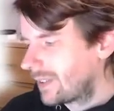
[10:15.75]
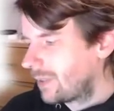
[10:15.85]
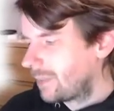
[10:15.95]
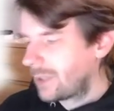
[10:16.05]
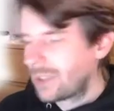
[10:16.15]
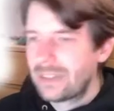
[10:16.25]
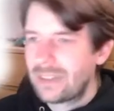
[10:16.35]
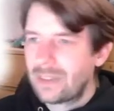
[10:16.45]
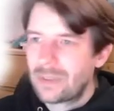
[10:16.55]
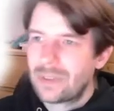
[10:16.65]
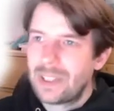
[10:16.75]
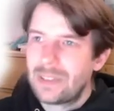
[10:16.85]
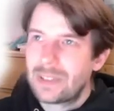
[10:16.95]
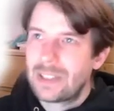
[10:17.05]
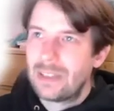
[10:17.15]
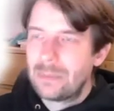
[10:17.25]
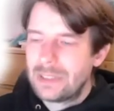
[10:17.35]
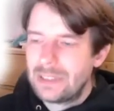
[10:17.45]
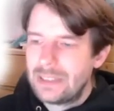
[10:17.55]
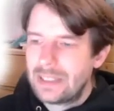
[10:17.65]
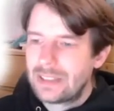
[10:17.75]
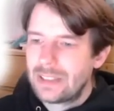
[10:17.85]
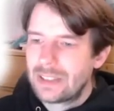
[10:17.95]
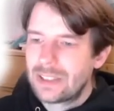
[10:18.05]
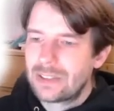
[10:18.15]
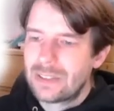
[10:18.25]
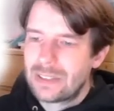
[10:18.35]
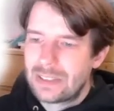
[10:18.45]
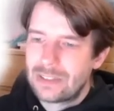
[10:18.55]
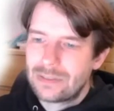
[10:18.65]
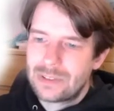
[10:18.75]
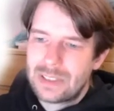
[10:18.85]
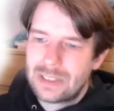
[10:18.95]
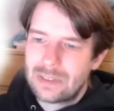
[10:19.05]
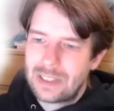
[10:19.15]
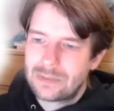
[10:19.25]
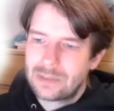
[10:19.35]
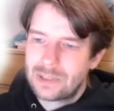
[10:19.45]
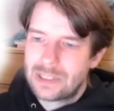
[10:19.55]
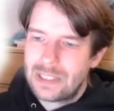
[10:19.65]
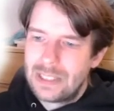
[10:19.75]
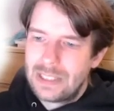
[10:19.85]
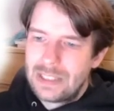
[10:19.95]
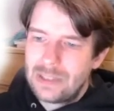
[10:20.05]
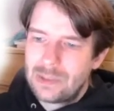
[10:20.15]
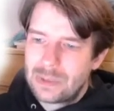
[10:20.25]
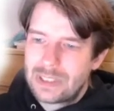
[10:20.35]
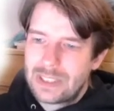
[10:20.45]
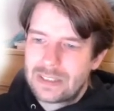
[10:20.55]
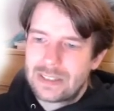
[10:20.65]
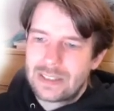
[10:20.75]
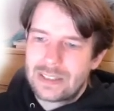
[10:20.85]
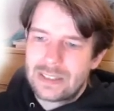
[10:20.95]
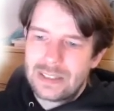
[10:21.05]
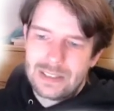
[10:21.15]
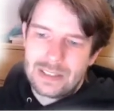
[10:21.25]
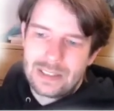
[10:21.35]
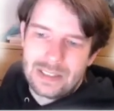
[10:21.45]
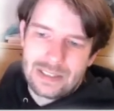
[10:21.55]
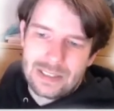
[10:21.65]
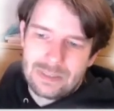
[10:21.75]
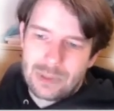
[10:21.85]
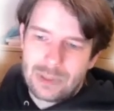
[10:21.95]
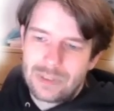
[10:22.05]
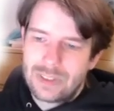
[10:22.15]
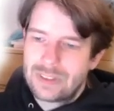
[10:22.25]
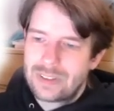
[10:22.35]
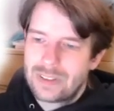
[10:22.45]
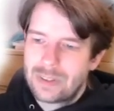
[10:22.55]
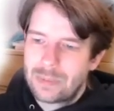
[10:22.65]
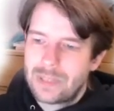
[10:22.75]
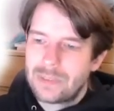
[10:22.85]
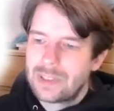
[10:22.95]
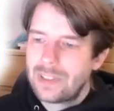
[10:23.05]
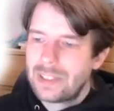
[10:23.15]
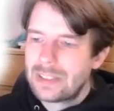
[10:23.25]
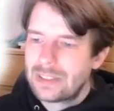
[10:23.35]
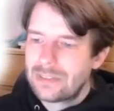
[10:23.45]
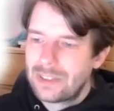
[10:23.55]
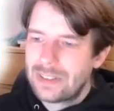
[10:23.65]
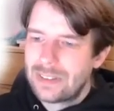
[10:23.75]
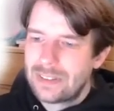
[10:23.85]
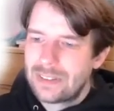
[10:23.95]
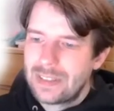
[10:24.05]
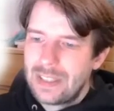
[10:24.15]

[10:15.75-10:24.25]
commercial subscriber company attaching to the telephony network, you would get uh, uh, one of these uh, primary rate interfaces